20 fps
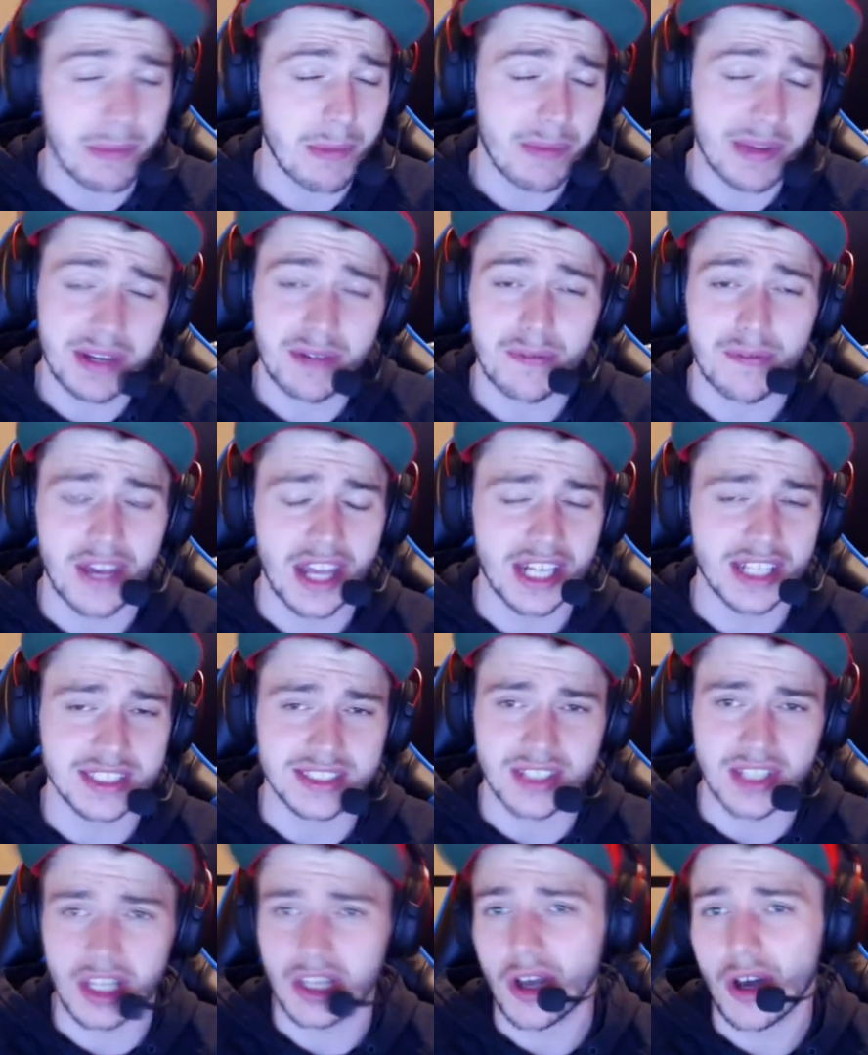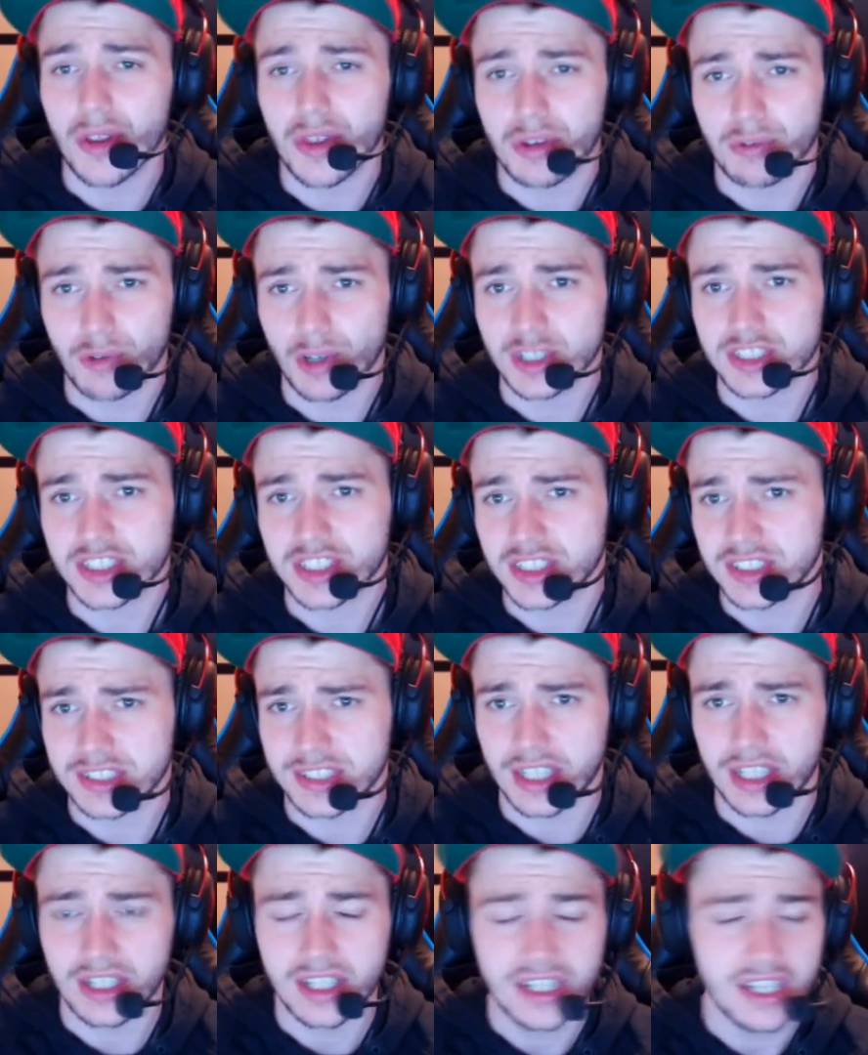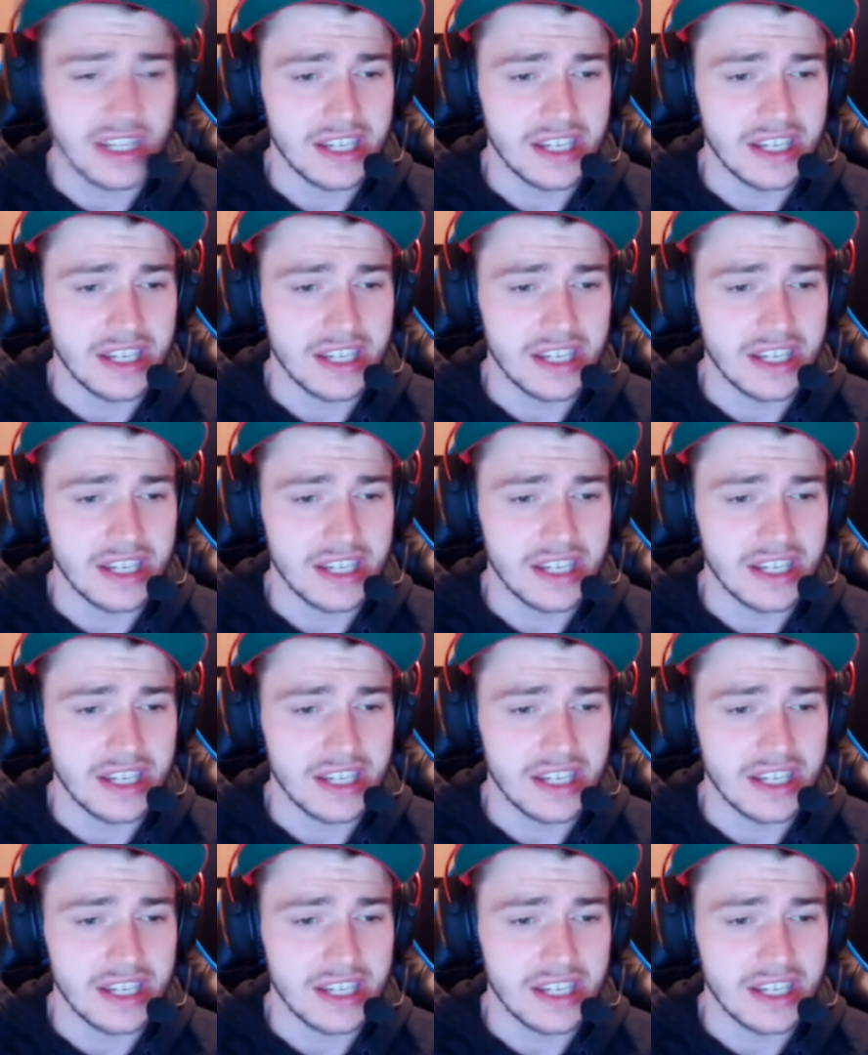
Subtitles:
I mean, in fairness, a lot of the rosters that